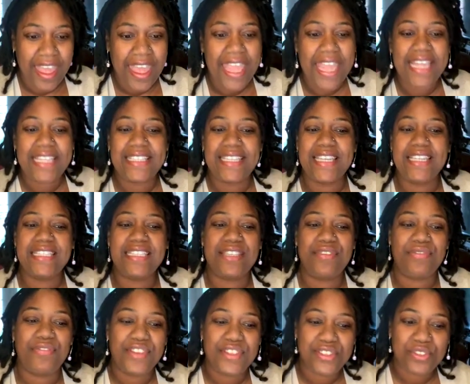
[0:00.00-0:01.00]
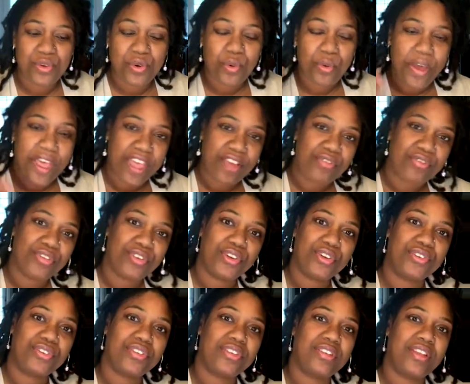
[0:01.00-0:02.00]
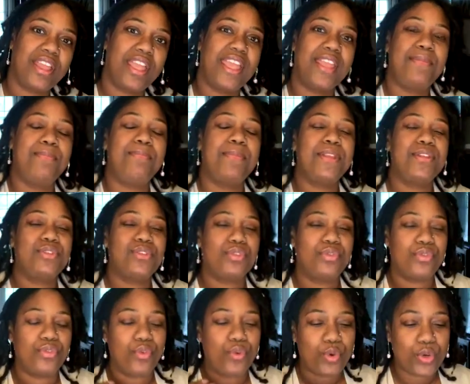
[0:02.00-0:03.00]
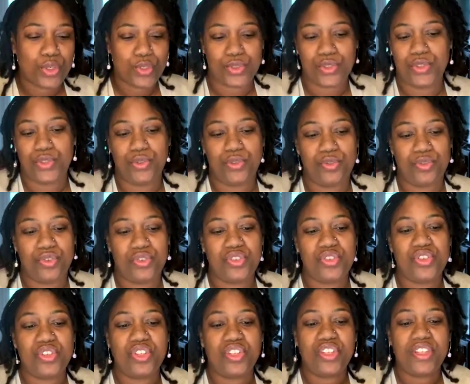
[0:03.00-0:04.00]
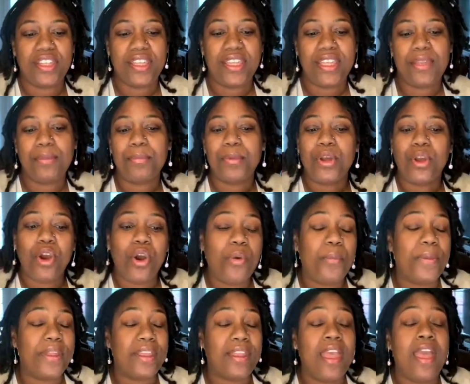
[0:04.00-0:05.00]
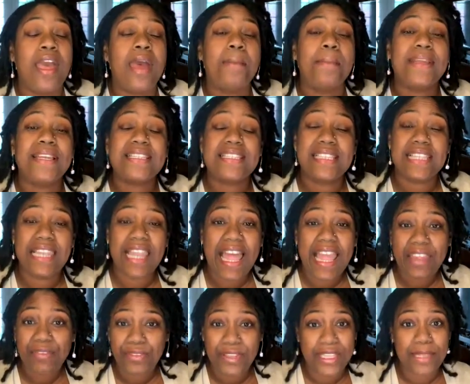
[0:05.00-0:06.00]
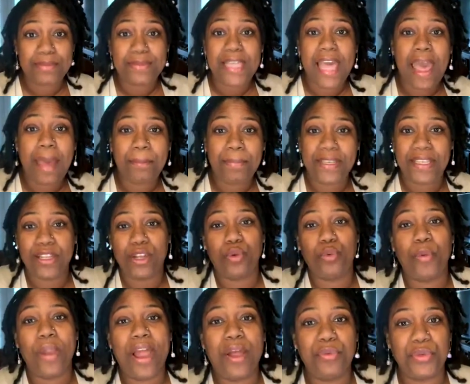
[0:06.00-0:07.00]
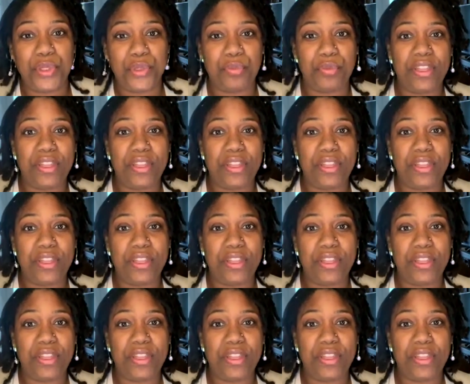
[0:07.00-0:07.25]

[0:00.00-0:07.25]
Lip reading: It takes physical effort and mental fortitude to keep going because life keeps happening around you.